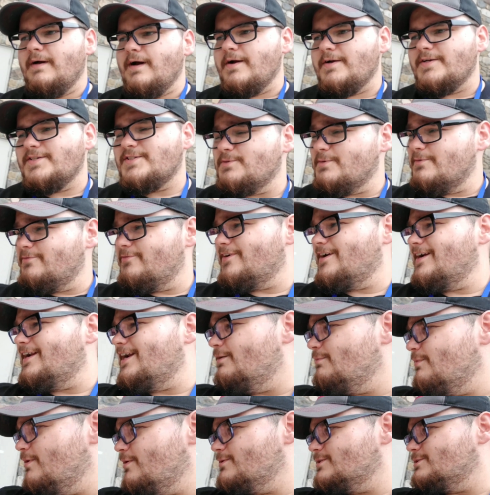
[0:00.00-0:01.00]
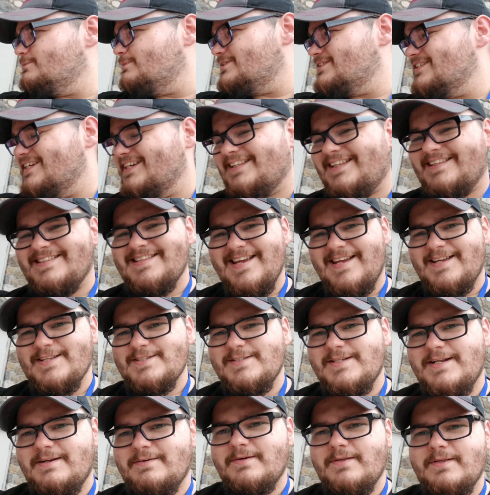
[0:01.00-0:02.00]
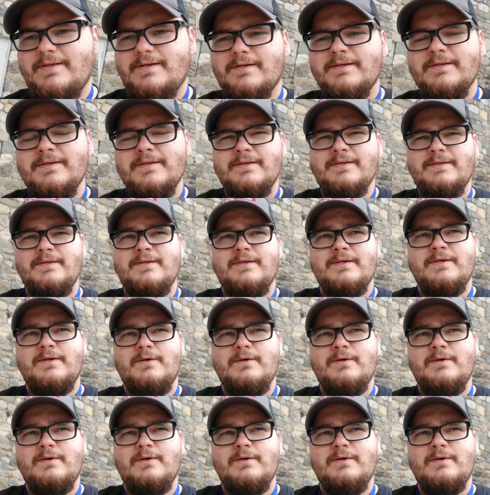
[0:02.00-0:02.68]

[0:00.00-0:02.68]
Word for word: Alright, so we figured out where we're supposed to get the tickets and everything.